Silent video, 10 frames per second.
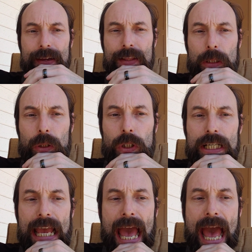
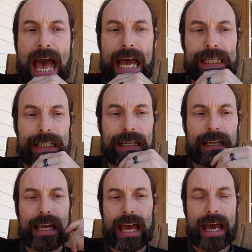look at
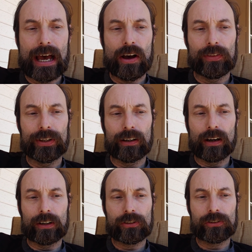how there
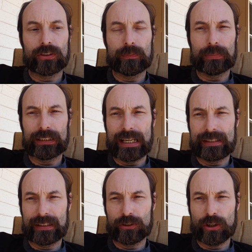are certain
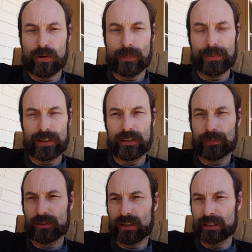plays that show up in the
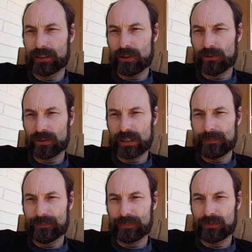Pisani-Dossi
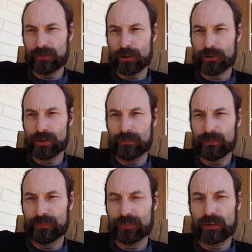version
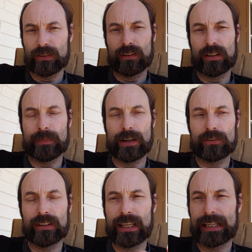compared
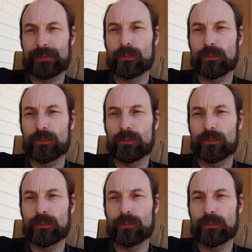to the Getty.